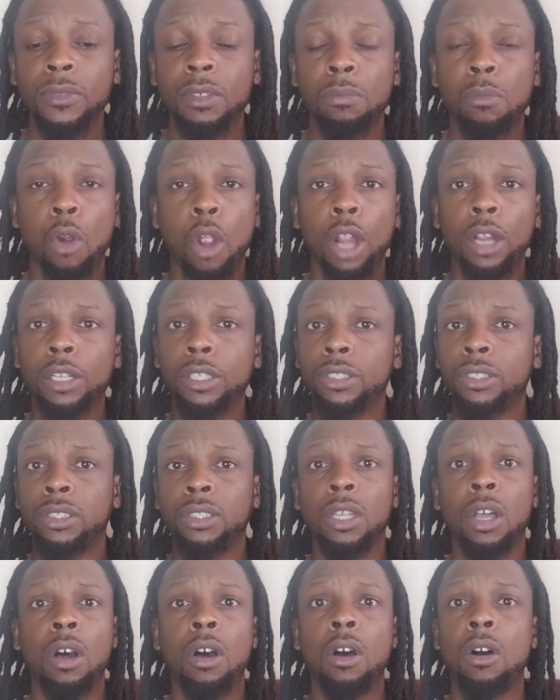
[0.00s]
Marc
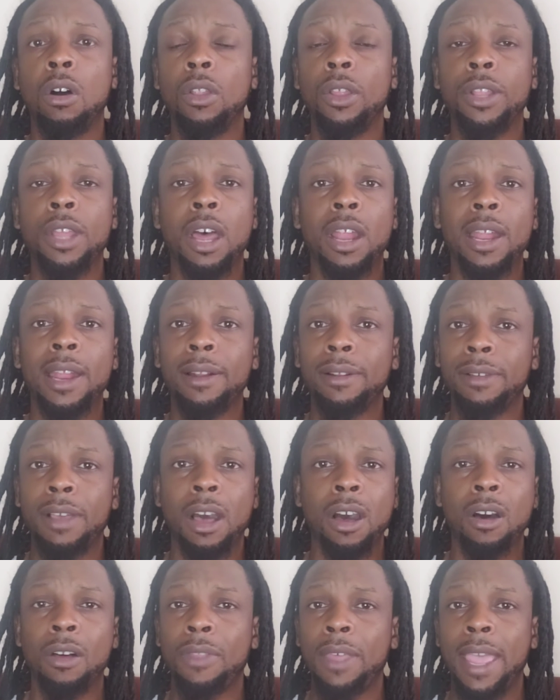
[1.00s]
Gasol and
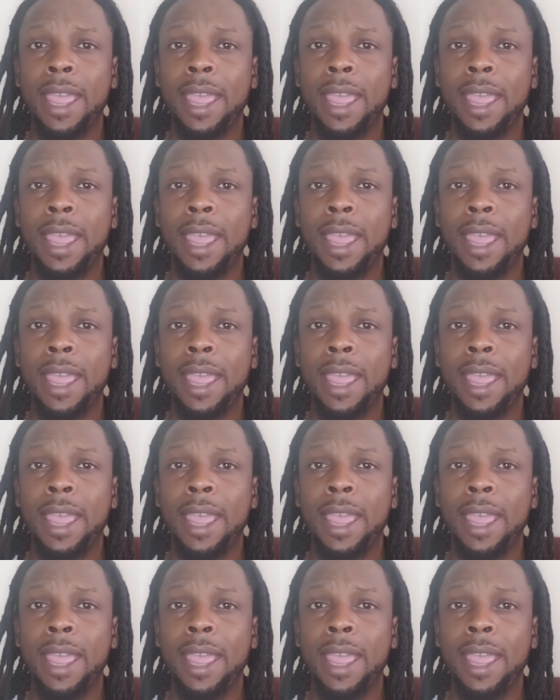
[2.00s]
all